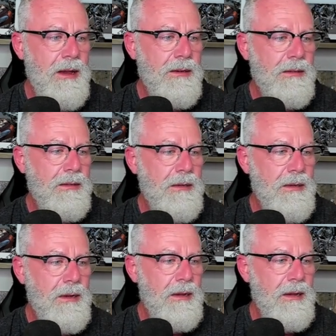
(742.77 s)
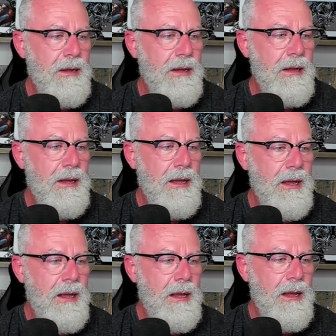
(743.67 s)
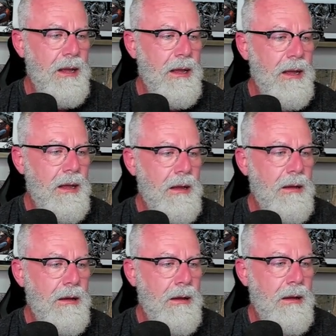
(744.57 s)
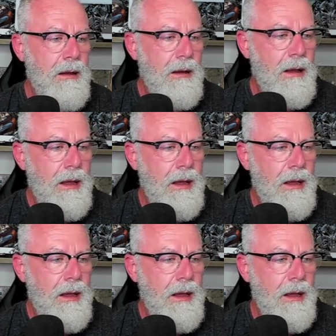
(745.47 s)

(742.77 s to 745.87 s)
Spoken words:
Nobody speaks.